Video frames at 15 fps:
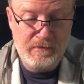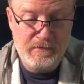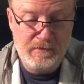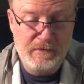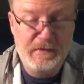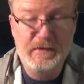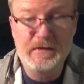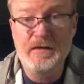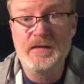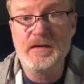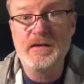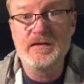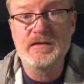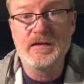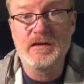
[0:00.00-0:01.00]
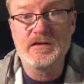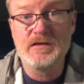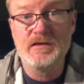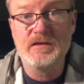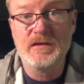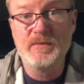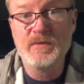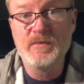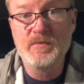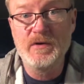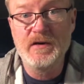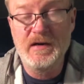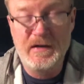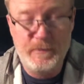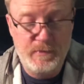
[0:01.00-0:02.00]
get down the A section, I'll be pretty
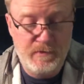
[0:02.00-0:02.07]
happy.